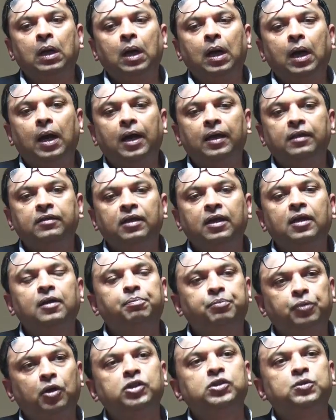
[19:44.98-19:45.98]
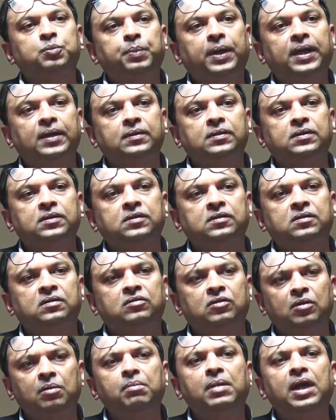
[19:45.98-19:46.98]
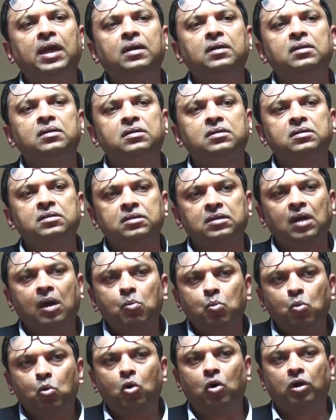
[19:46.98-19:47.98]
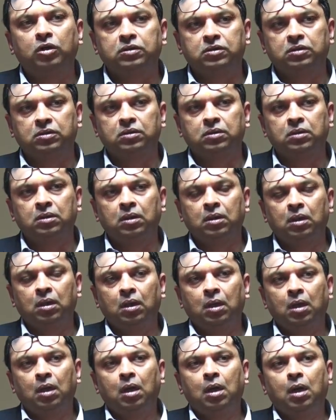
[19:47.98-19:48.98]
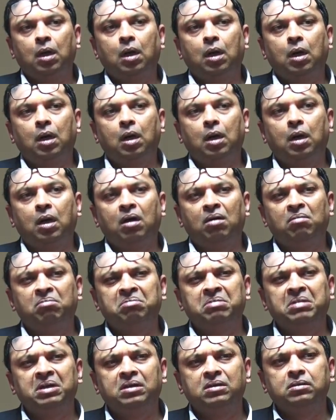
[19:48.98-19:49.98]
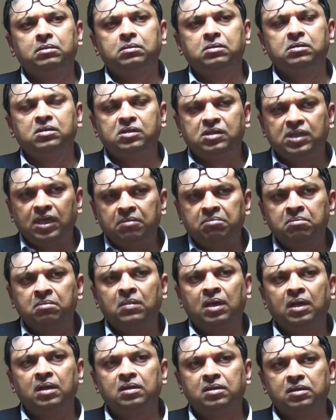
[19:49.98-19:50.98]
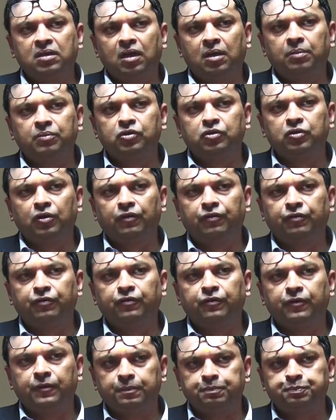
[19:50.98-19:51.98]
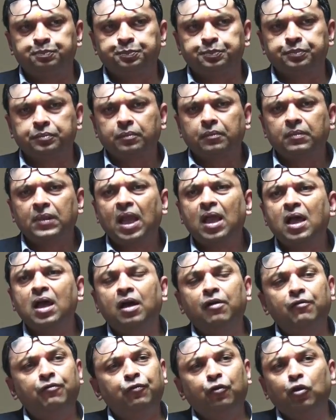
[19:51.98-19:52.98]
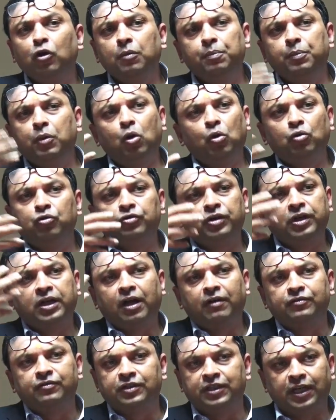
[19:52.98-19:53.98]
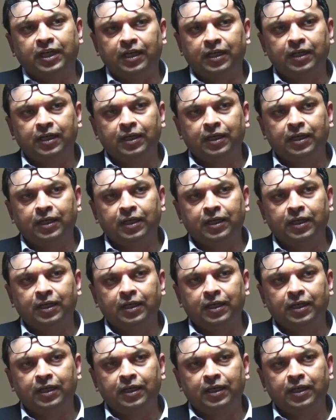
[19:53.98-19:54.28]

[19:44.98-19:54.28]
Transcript: I think prospects remain somewhat dim in terms of a full-blown recovery,